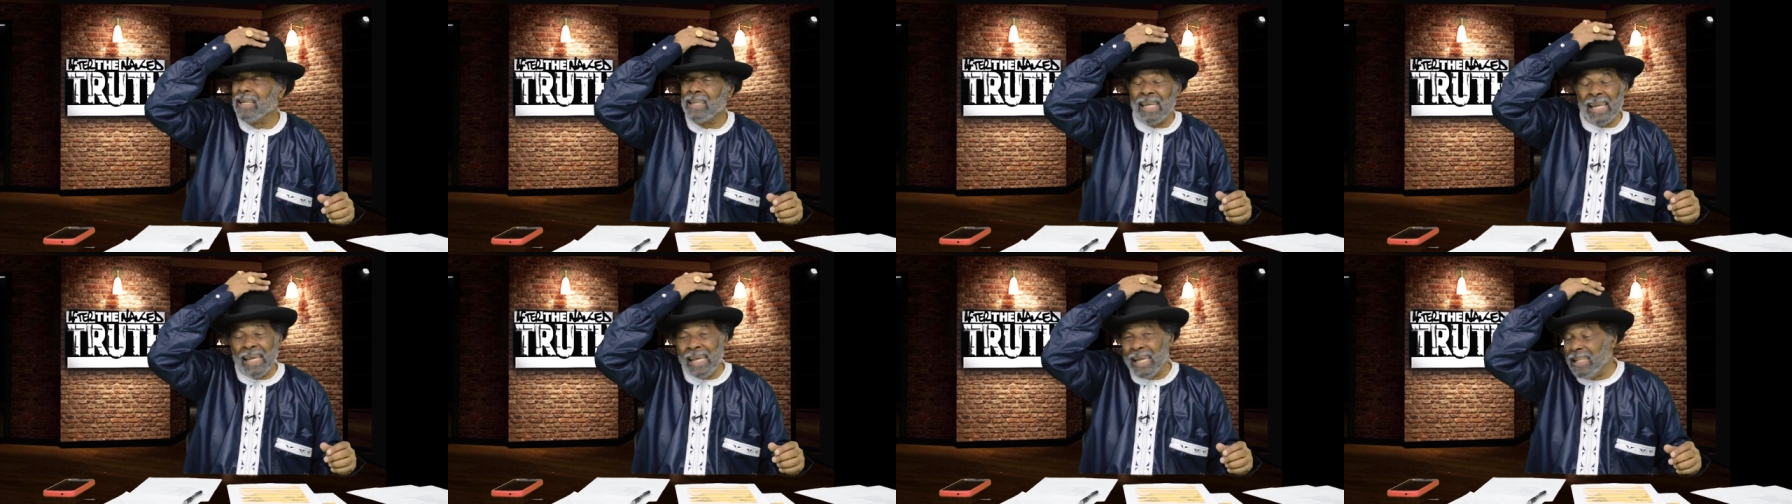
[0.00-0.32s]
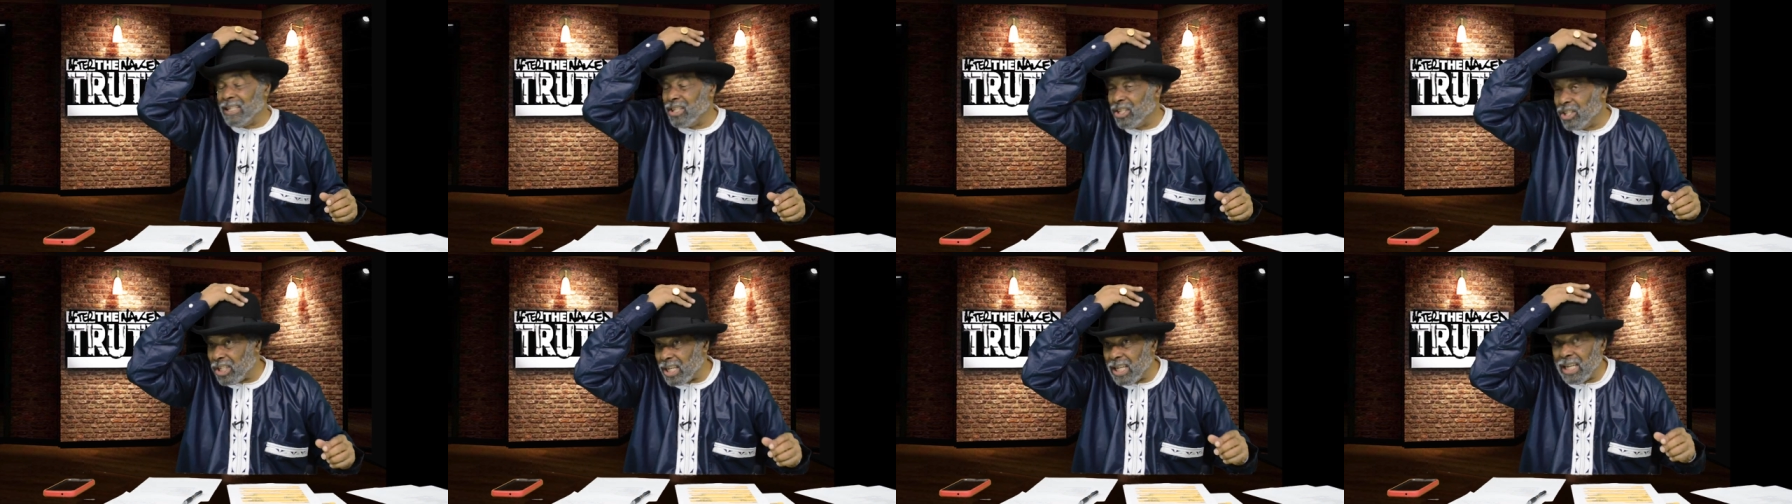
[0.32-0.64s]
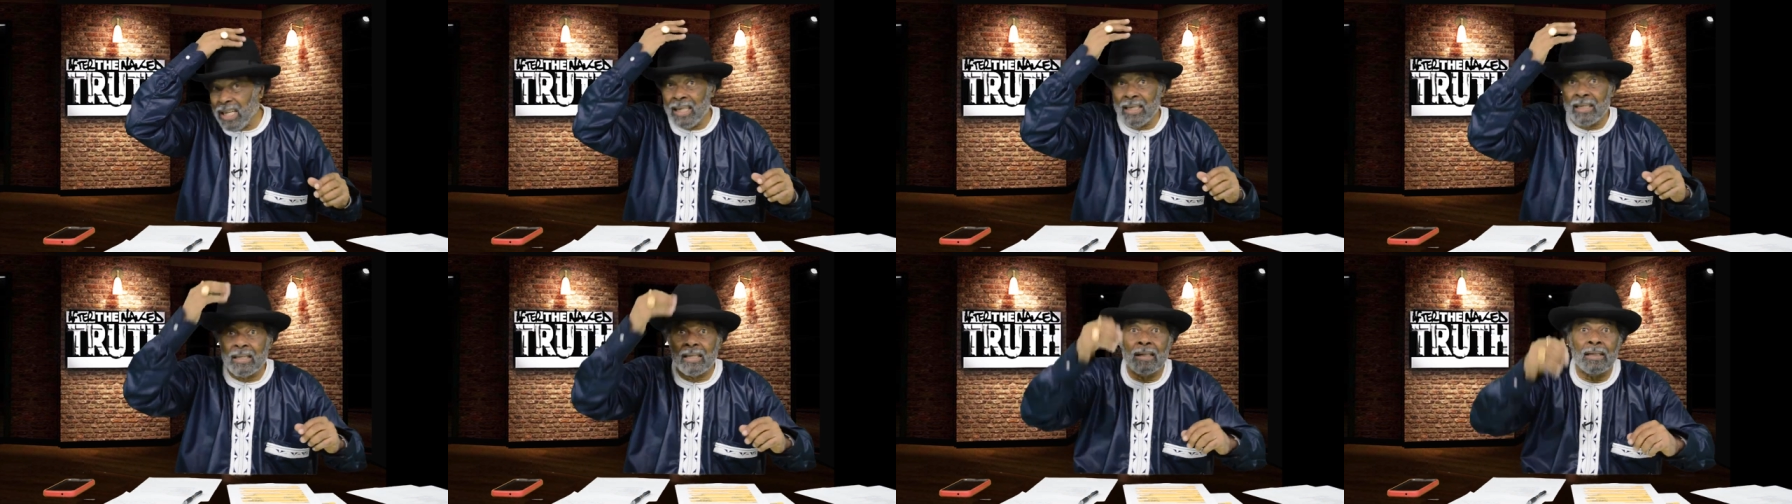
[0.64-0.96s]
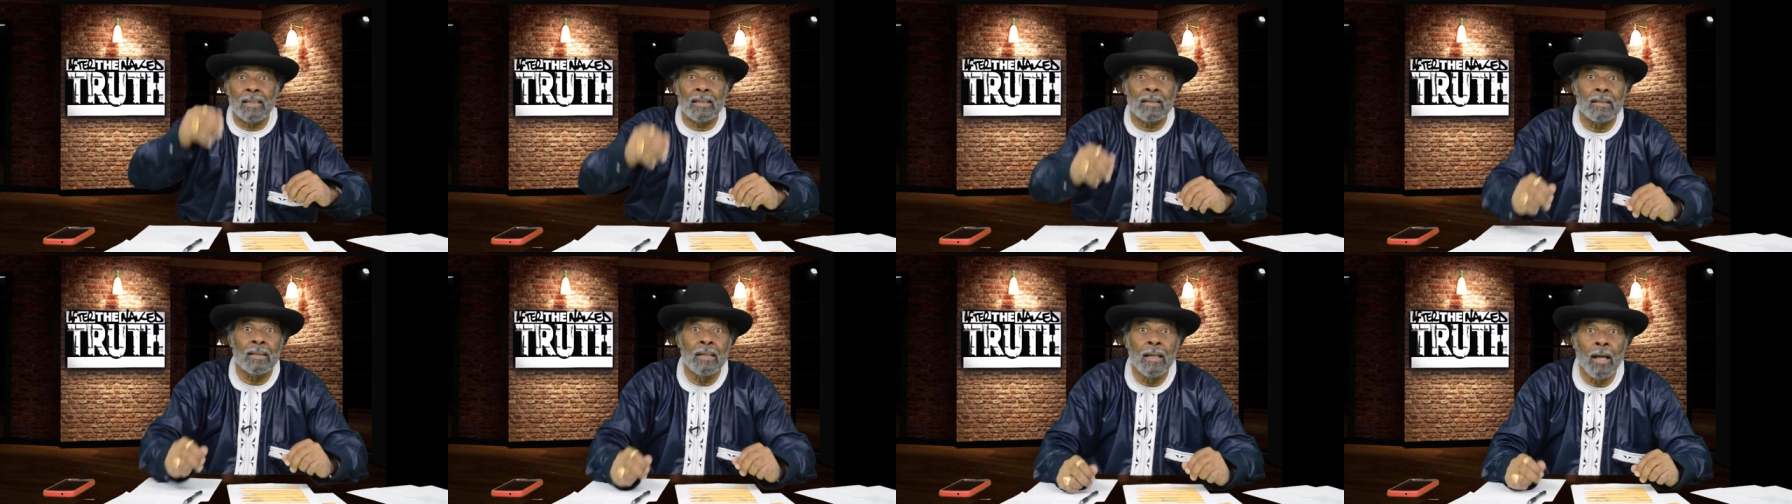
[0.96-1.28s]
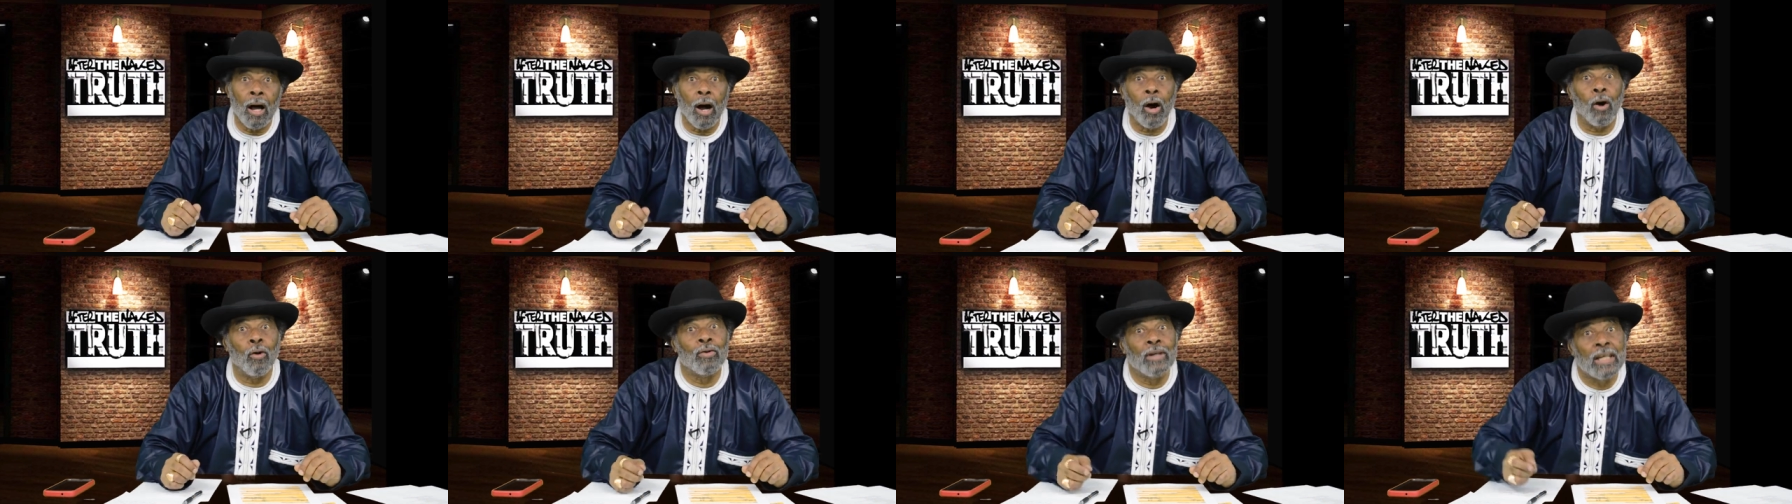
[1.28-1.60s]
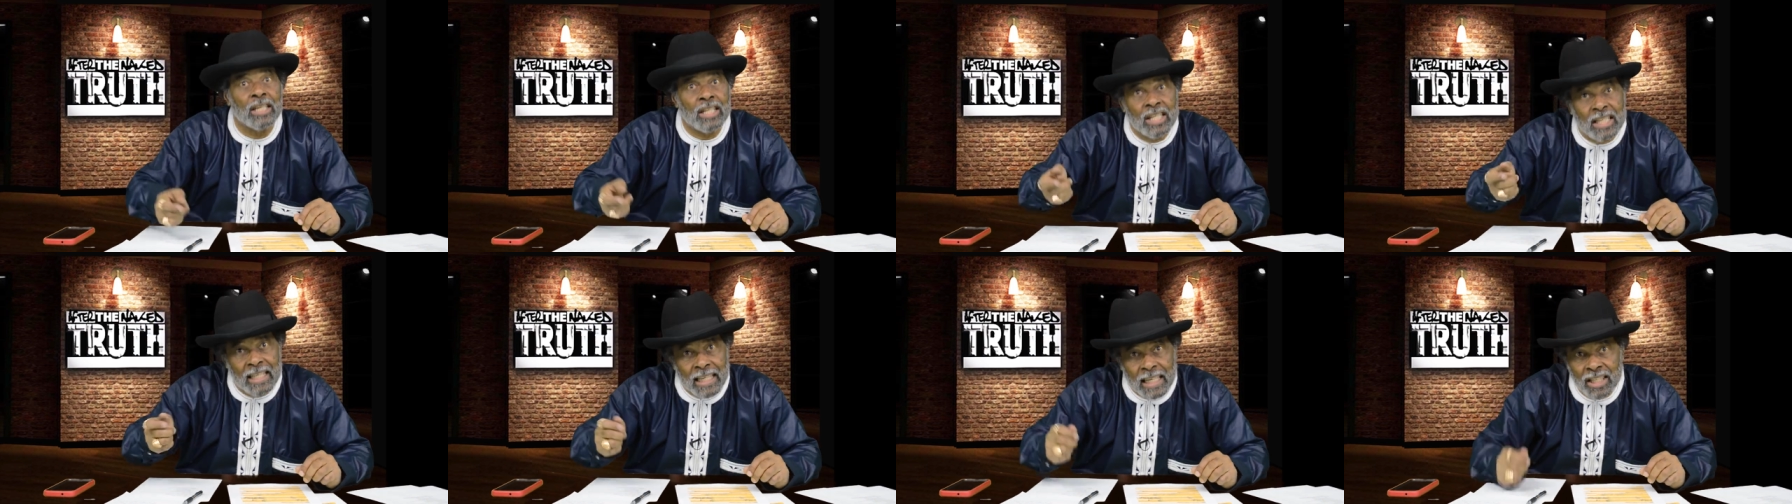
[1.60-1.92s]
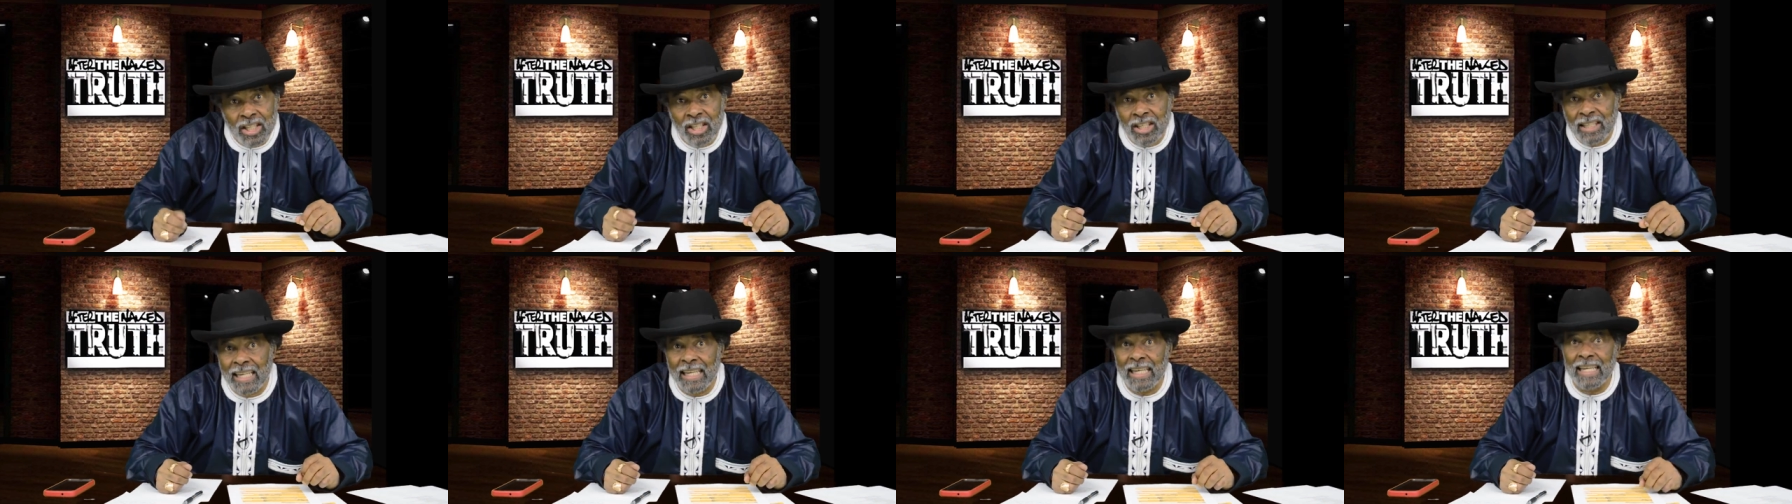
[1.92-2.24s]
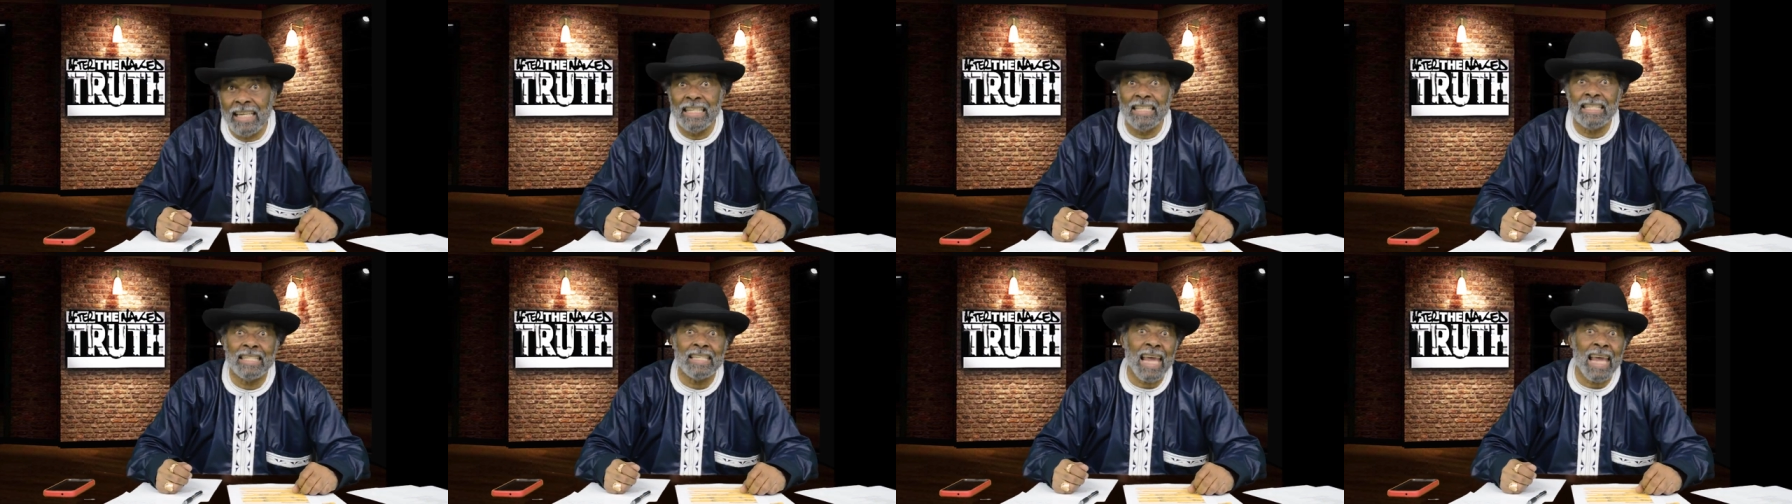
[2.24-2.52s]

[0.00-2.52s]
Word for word: did Jesus on the Sistine